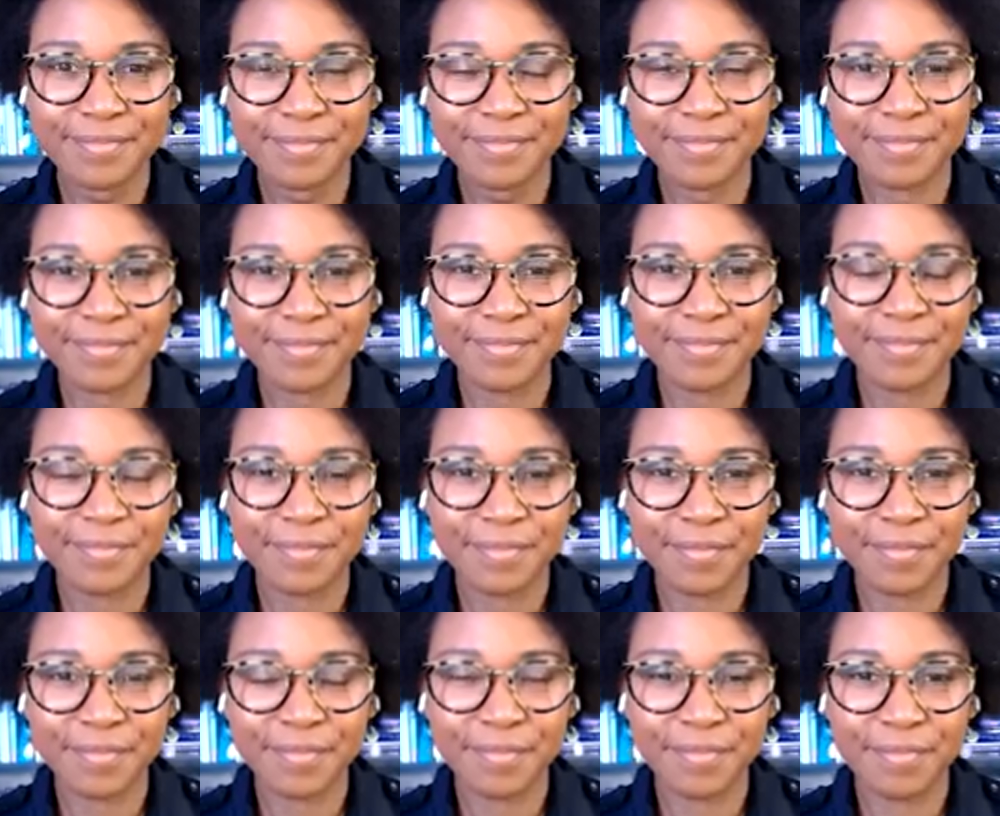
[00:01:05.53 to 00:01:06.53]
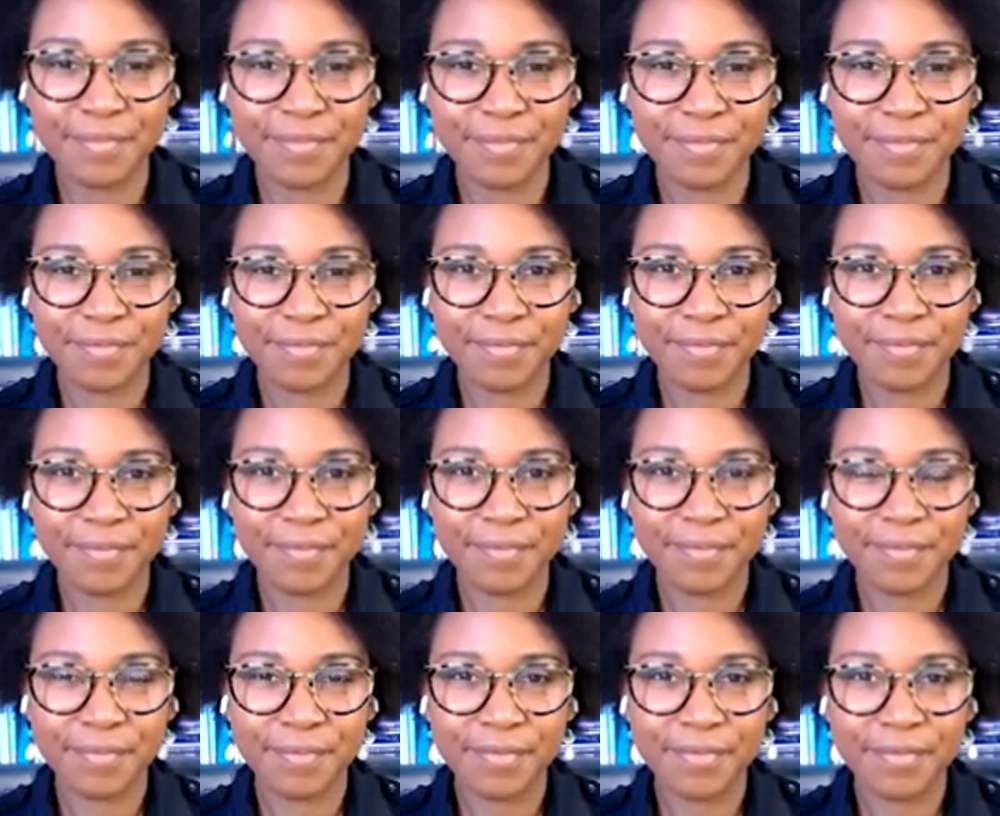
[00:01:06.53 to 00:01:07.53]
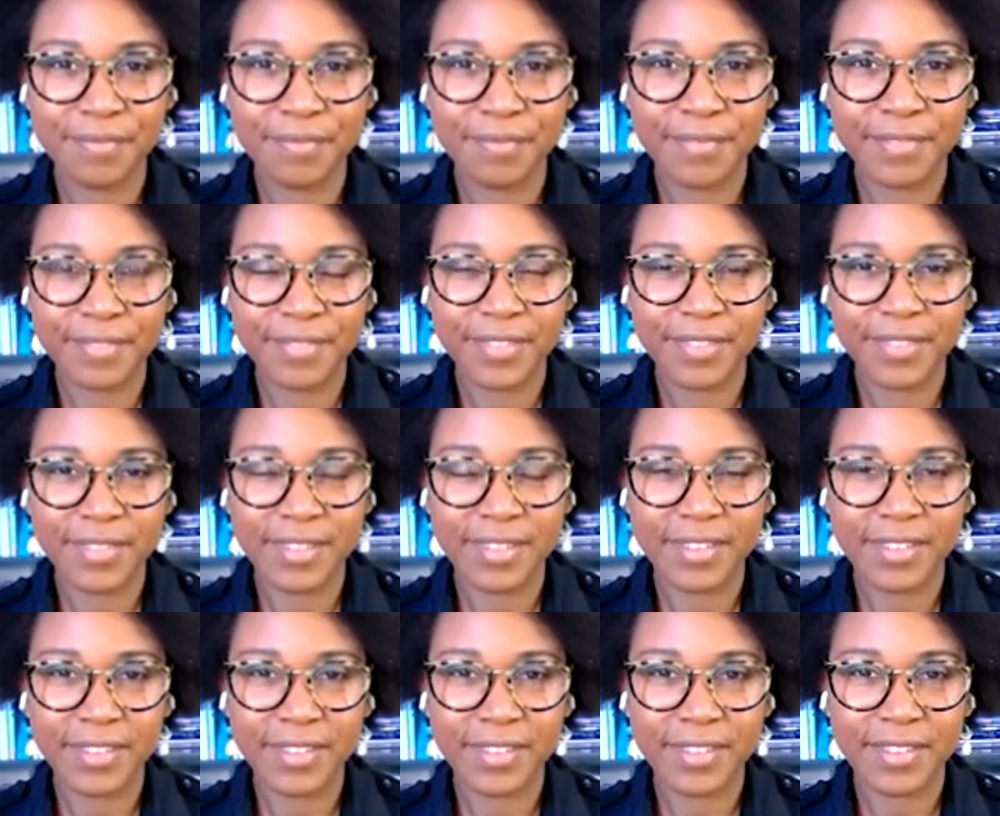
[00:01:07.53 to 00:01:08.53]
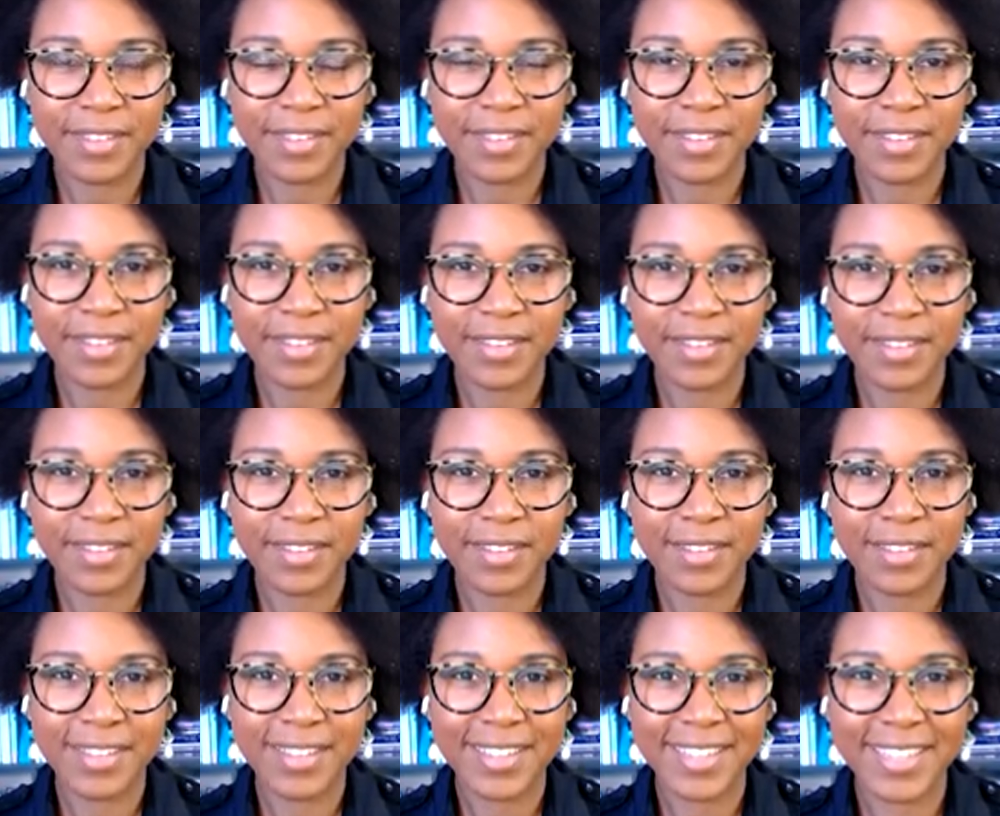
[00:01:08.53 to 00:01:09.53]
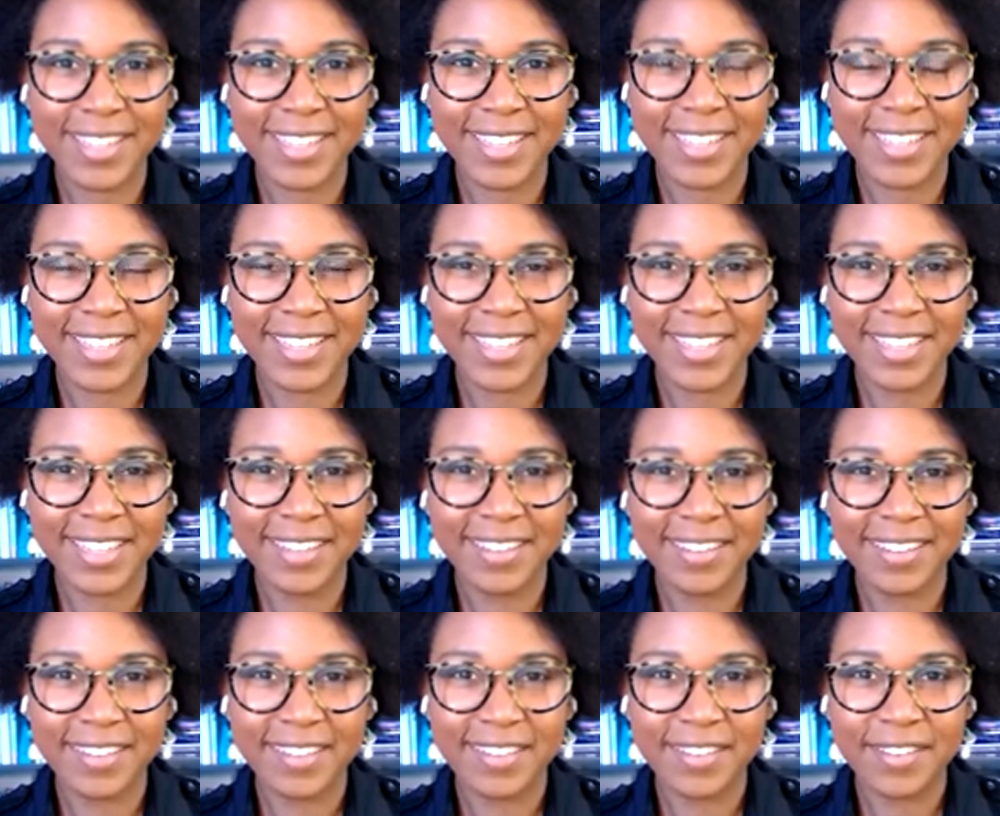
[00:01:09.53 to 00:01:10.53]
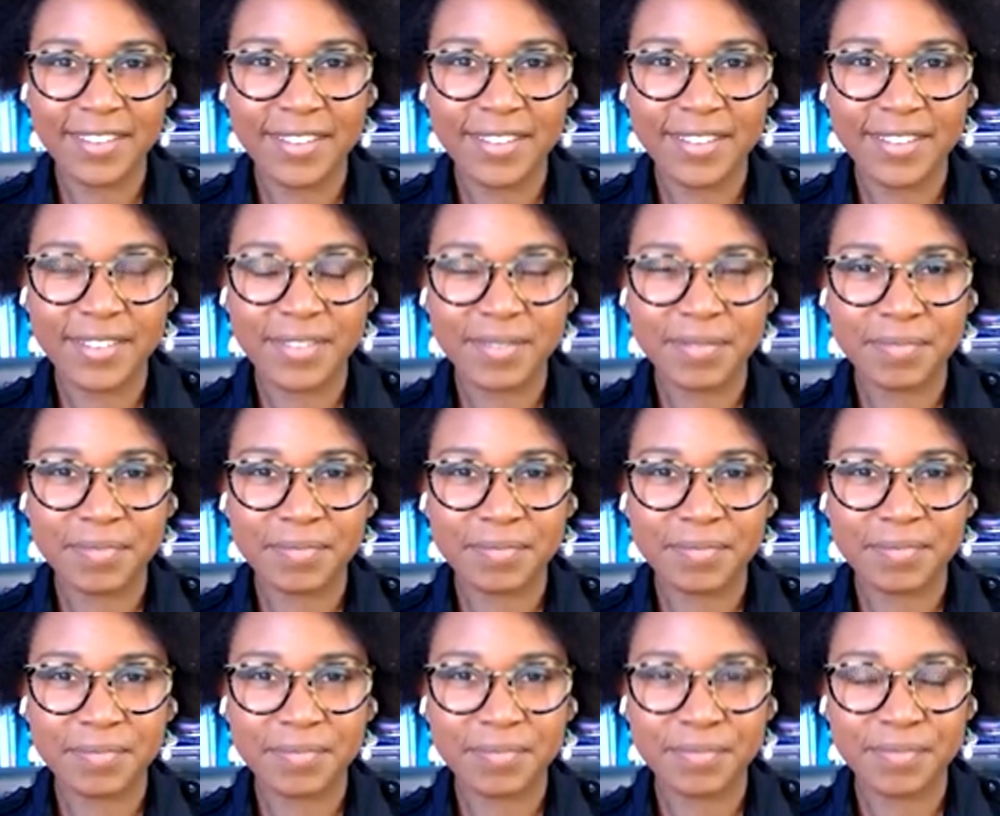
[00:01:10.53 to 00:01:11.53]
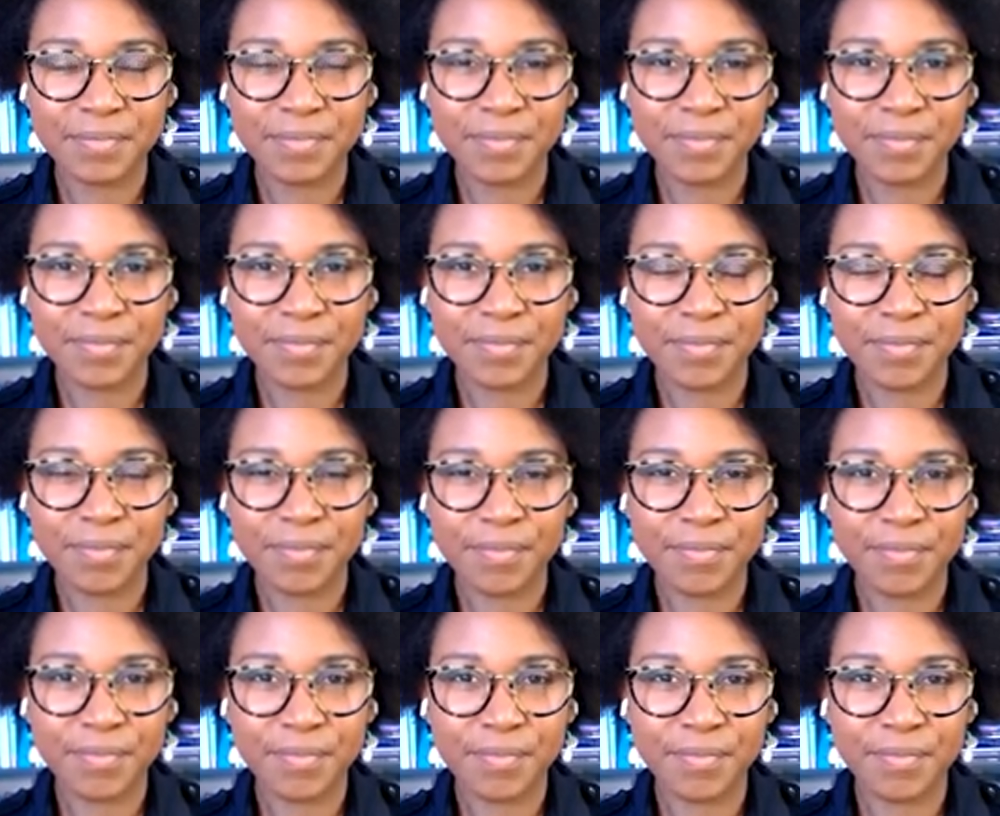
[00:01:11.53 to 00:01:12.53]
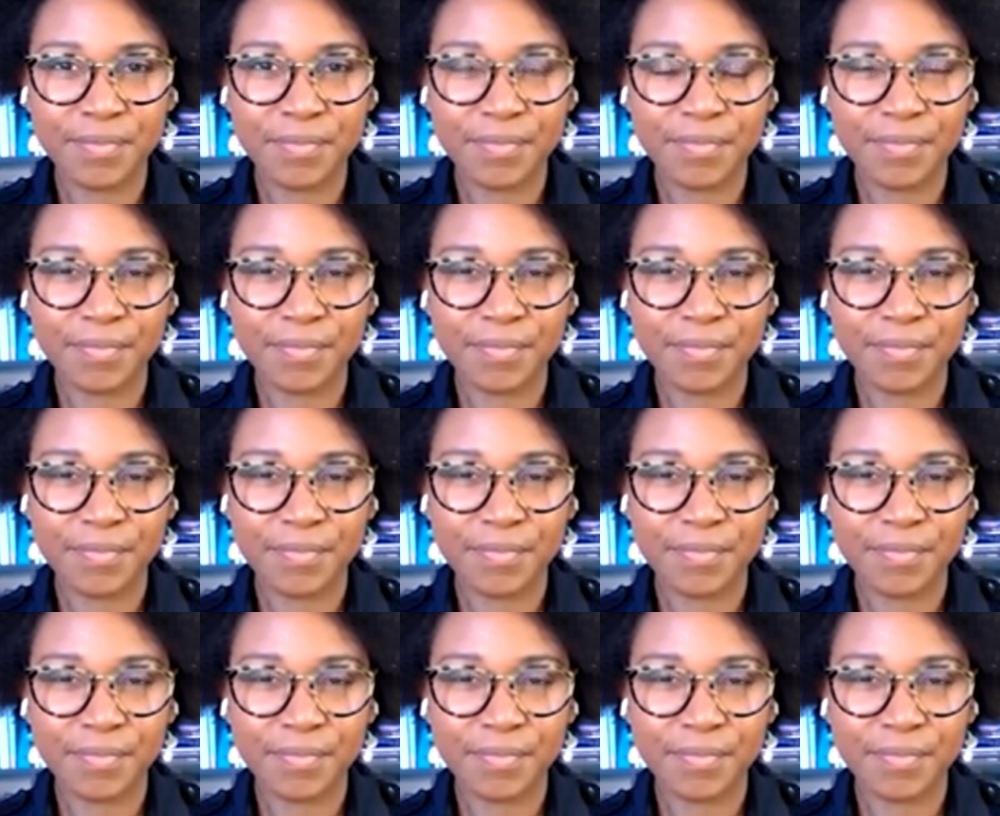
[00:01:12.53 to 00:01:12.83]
(silent)